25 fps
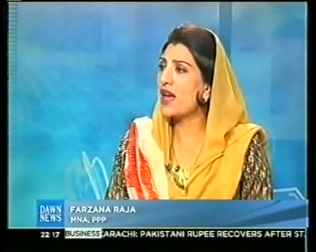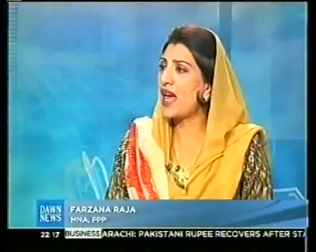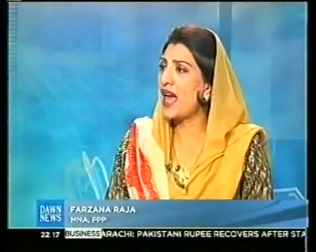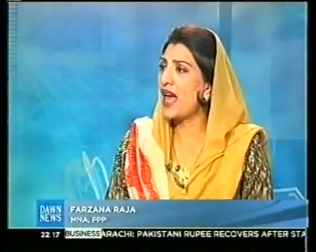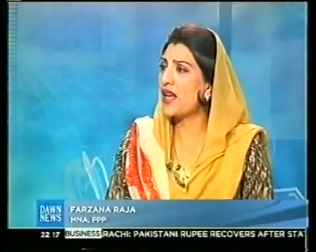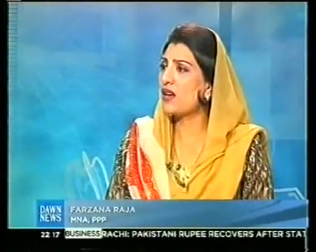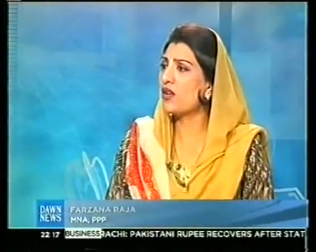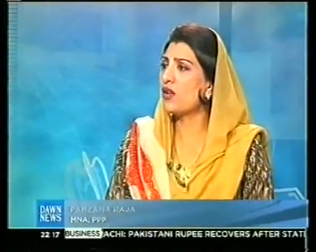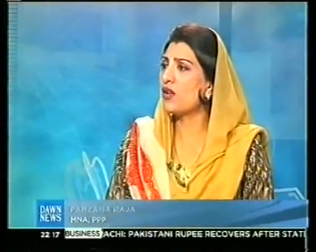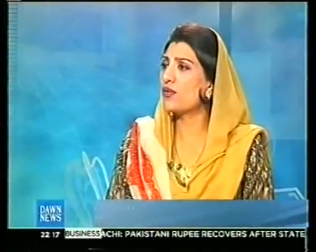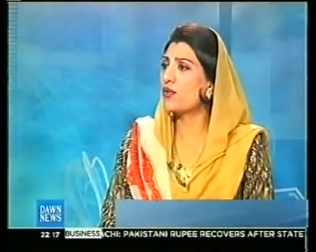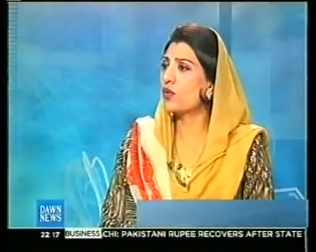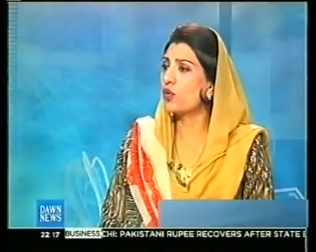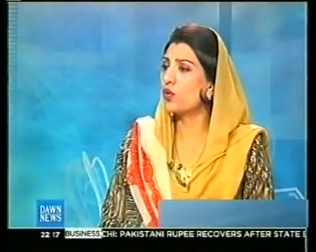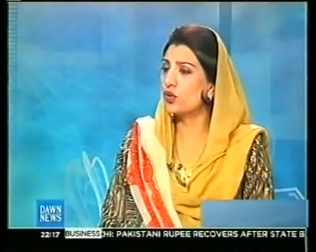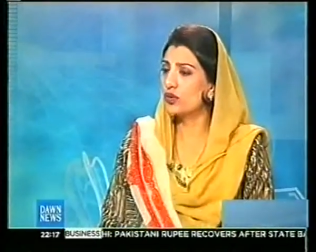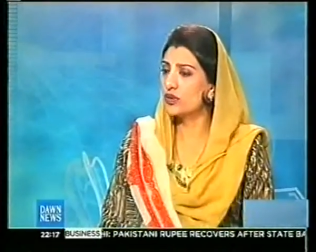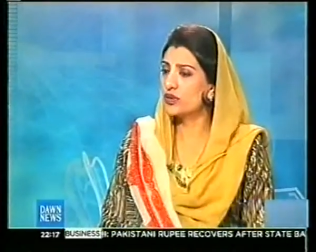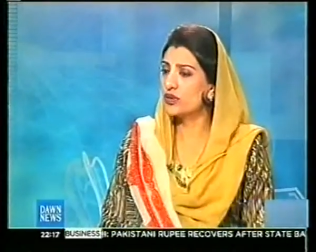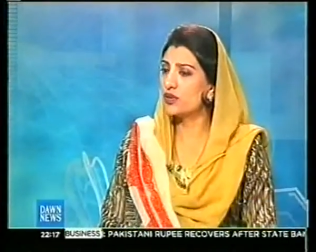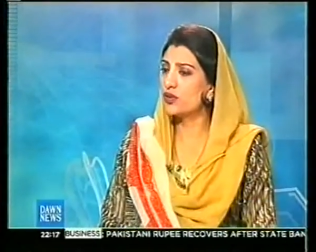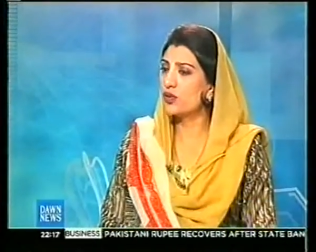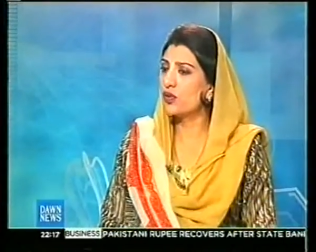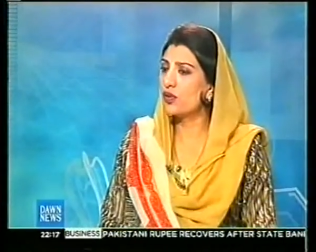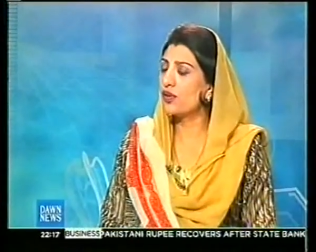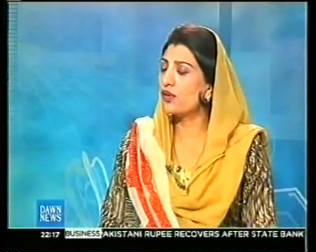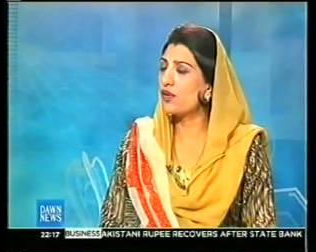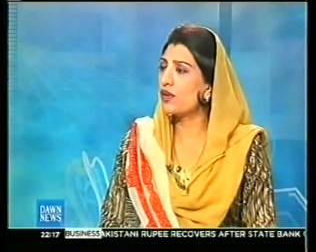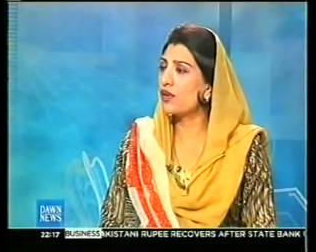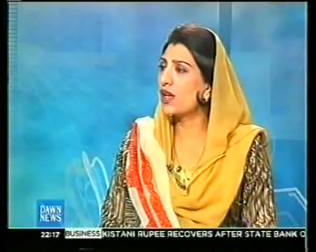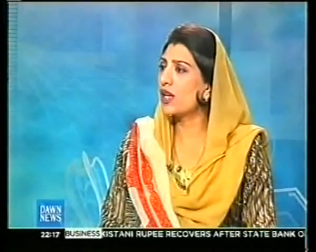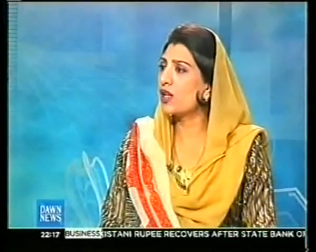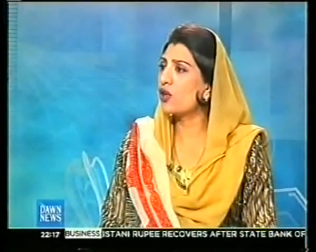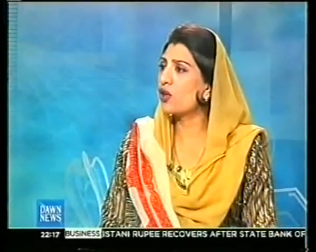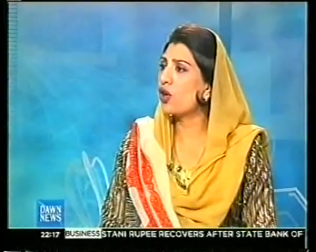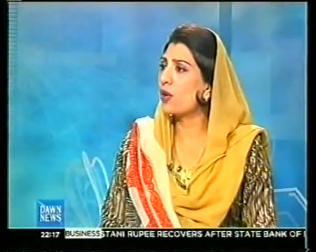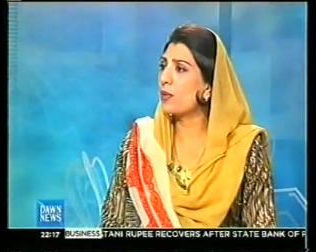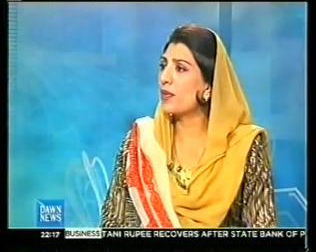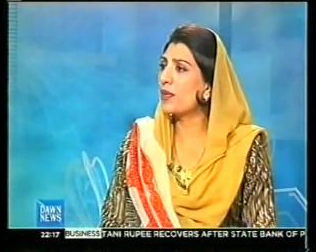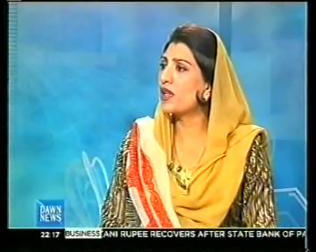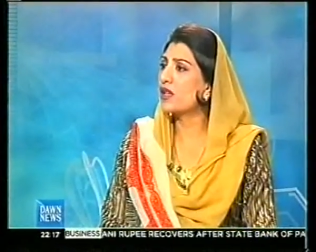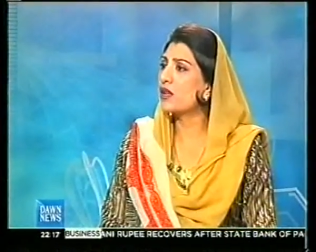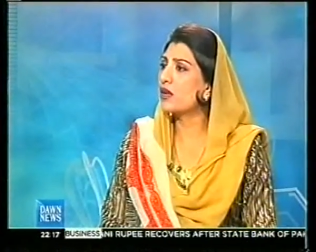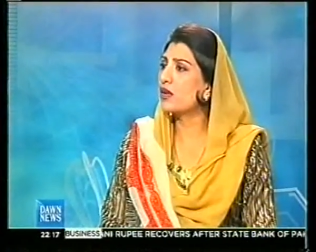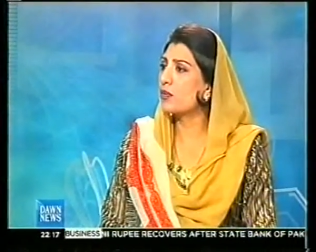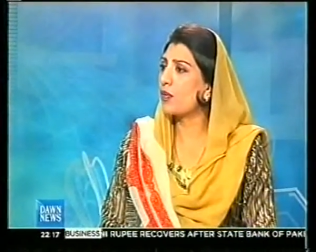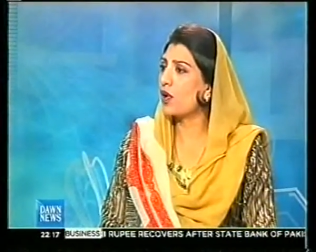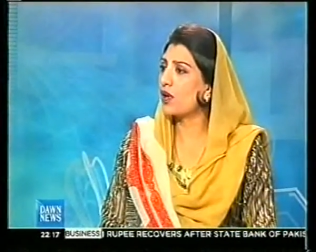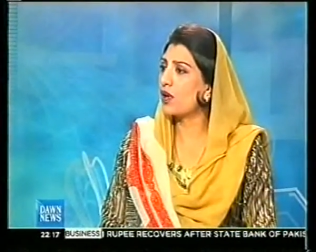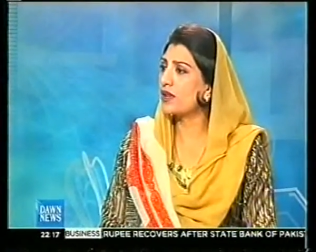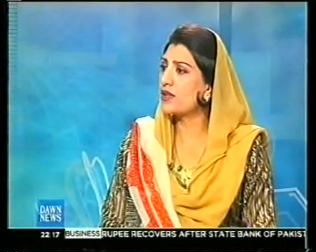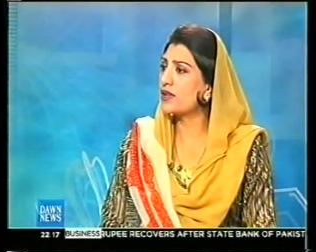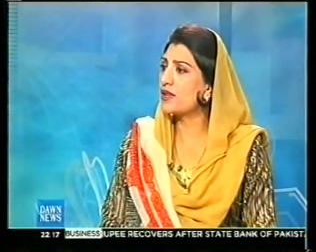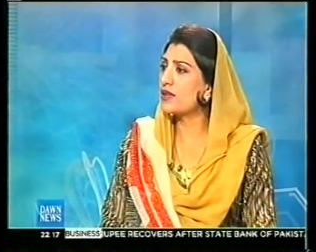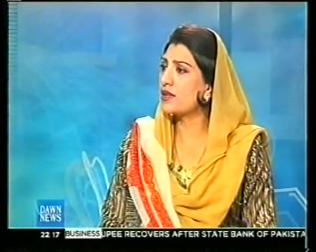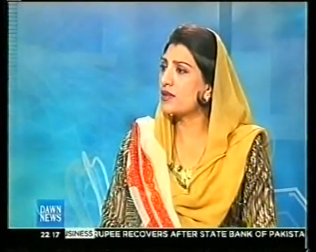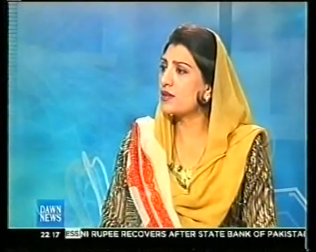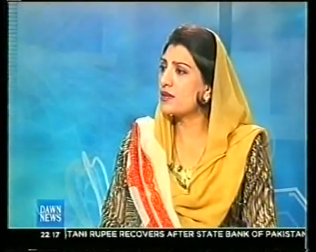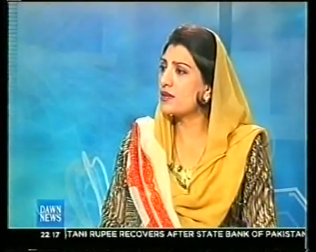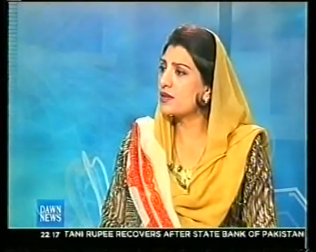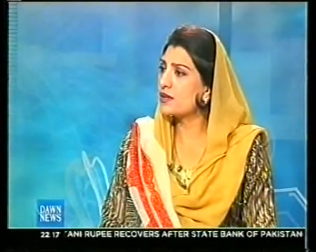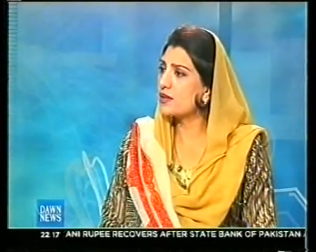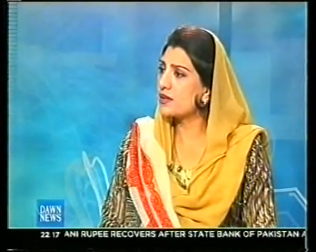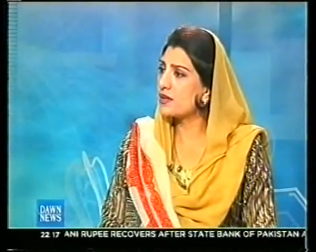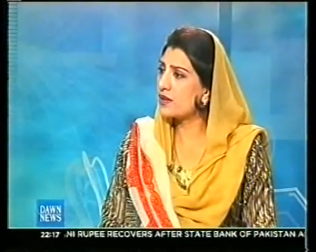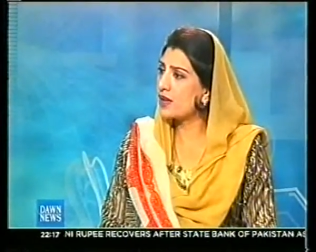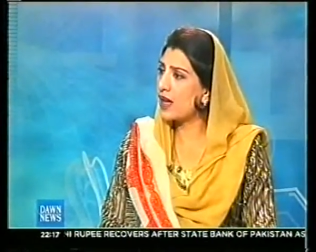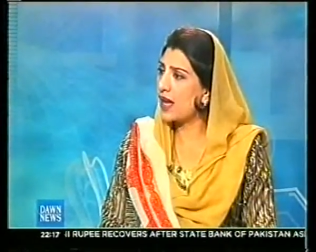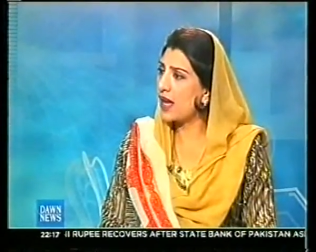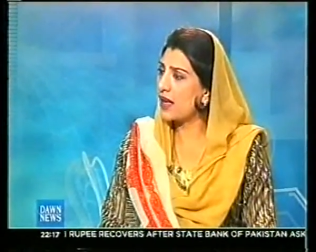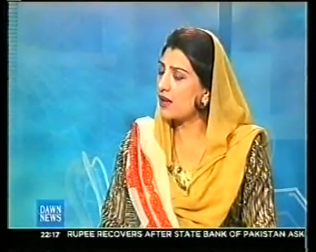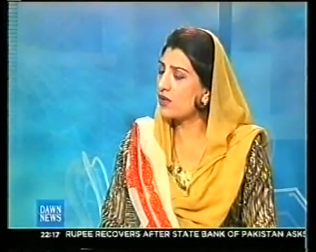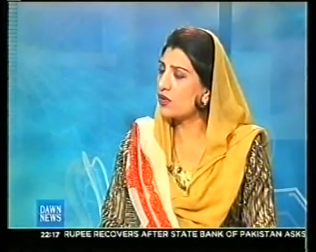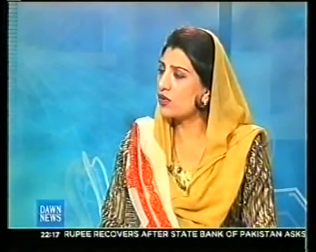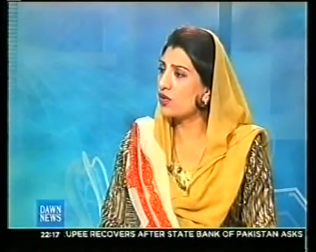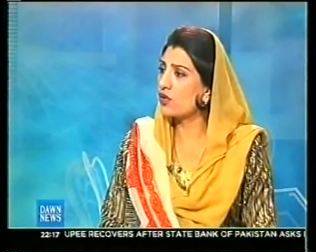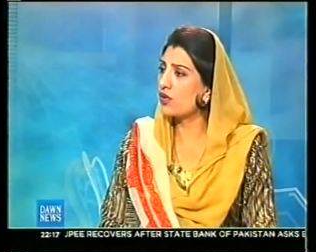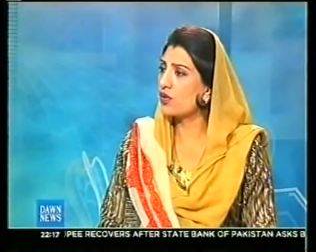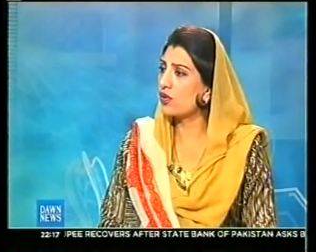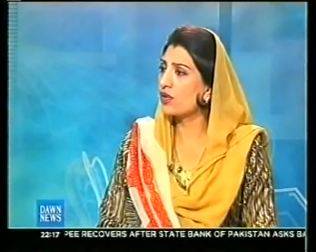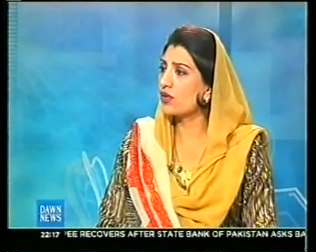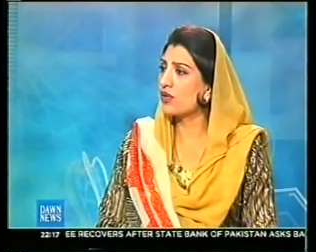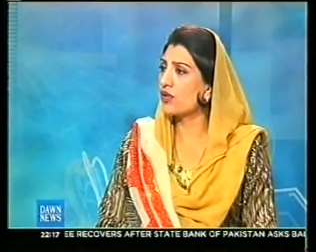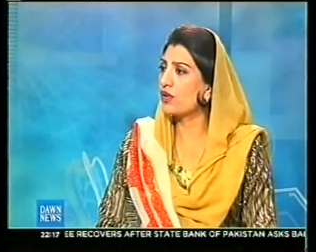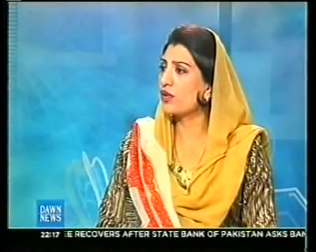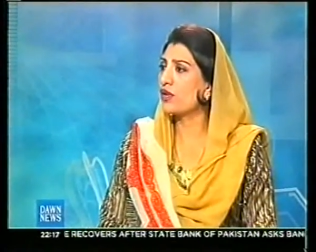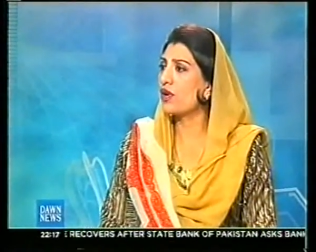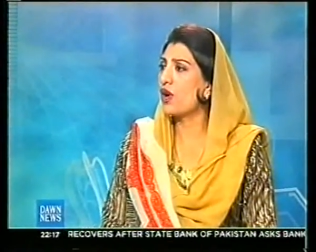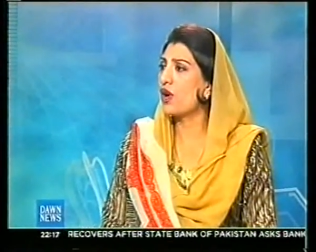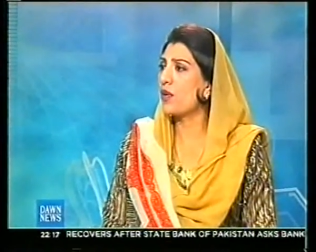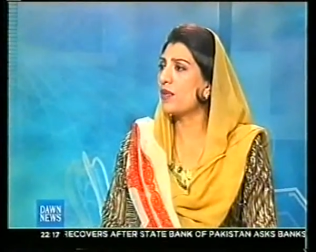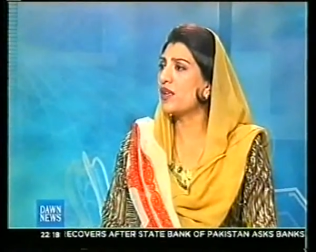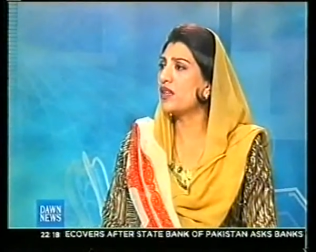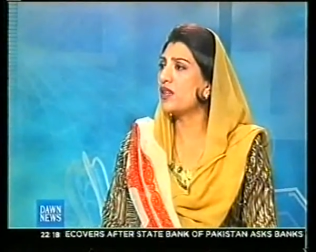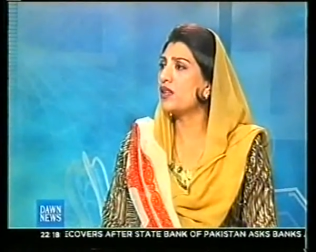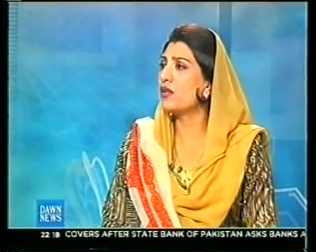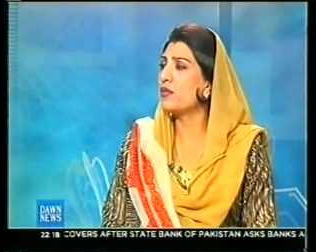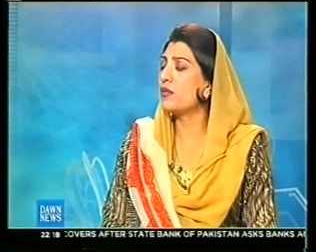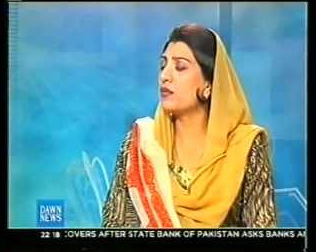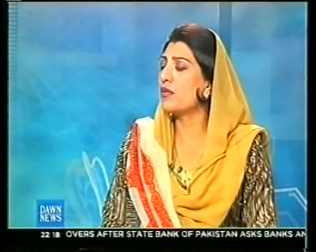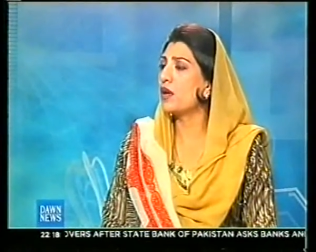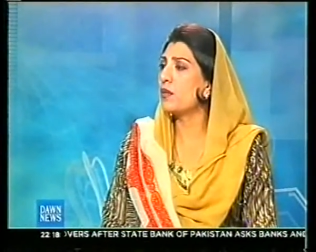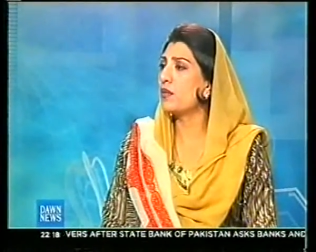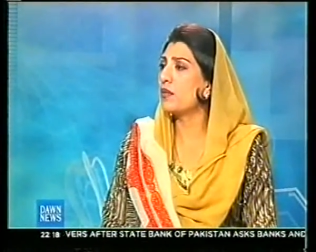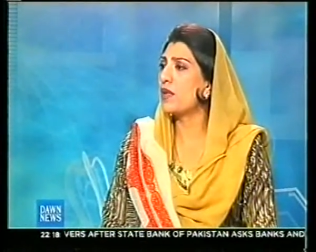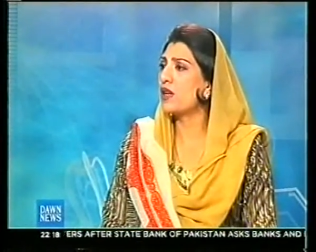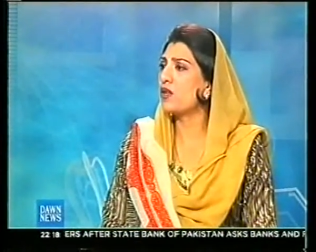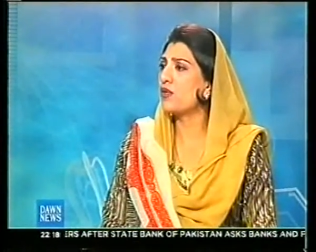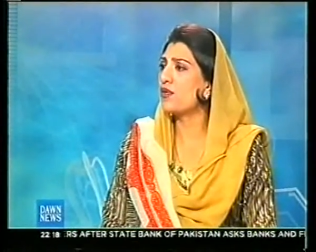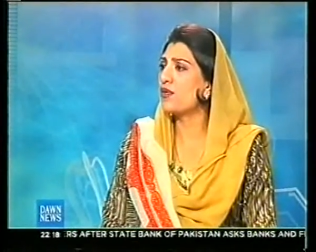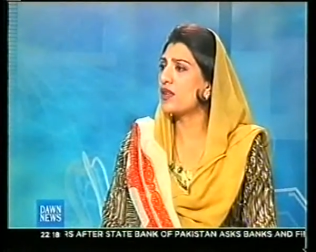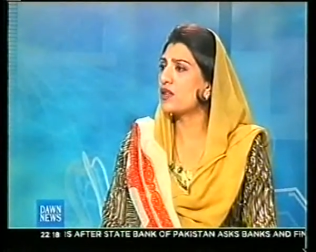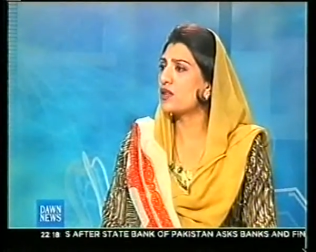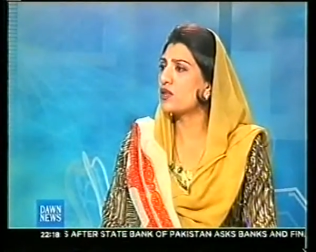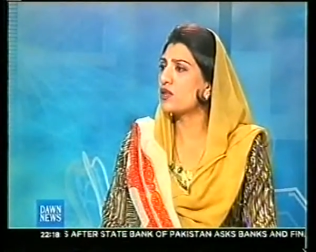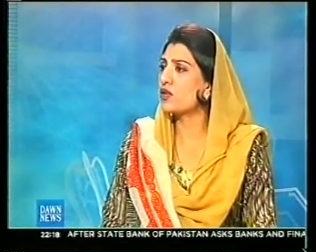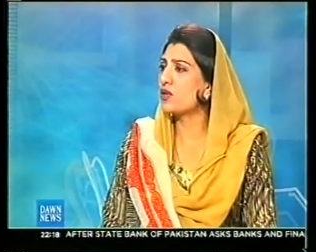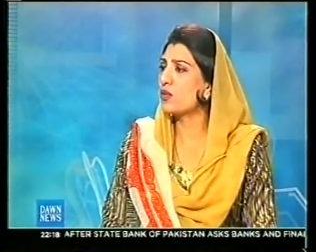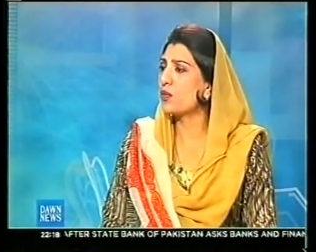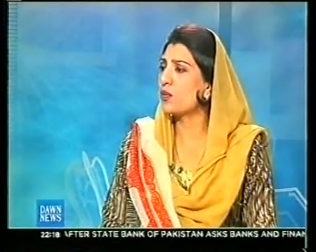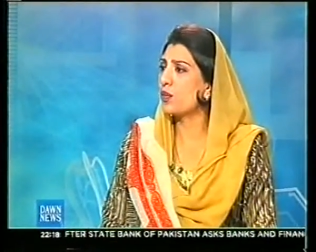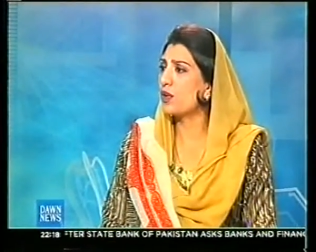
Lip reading: and of course your economic policies and your government manifesto